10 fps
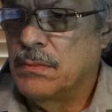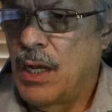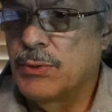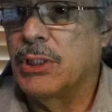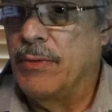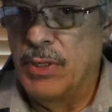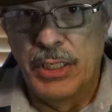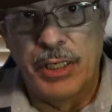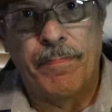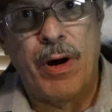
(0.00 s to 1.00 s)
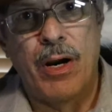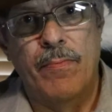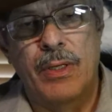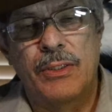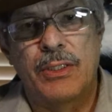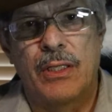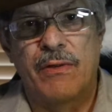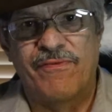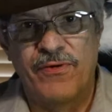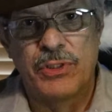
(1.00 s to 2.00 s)
I was living in an apartment, and
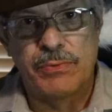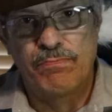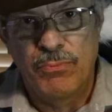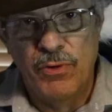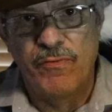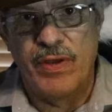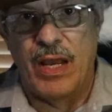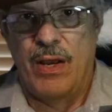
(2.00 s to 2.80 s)
the first movie